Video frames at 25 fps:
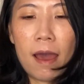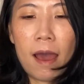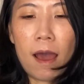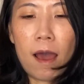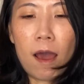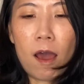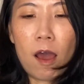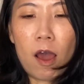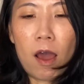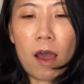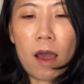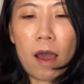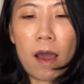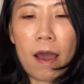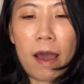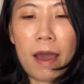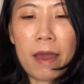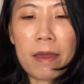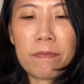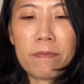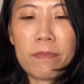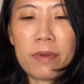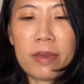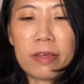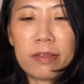I
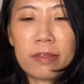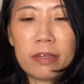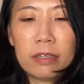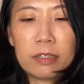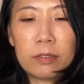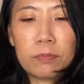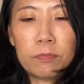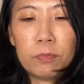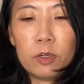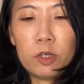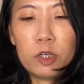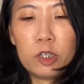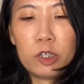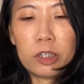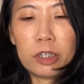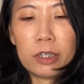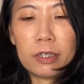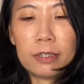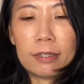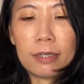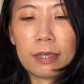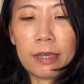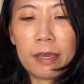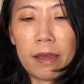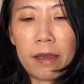make this
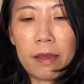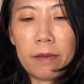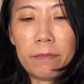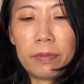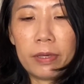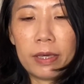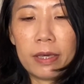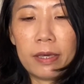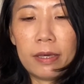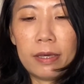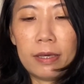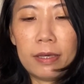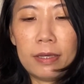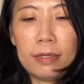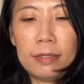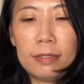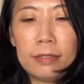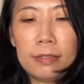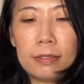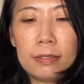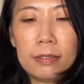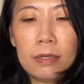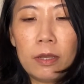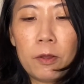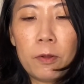purchase again
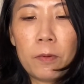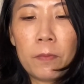because